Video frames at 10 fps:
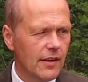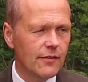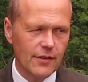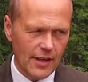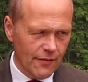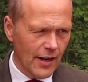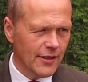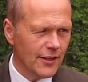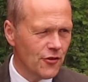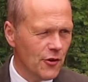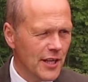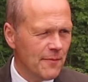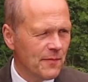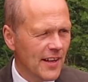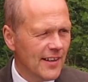It's a never-ending journey.
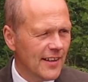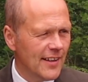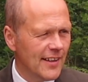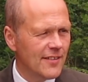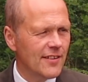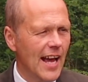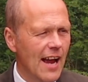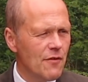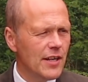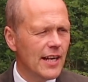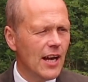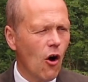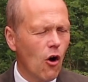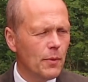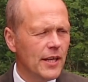Uh, it's an everyday
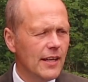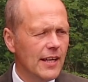hobby,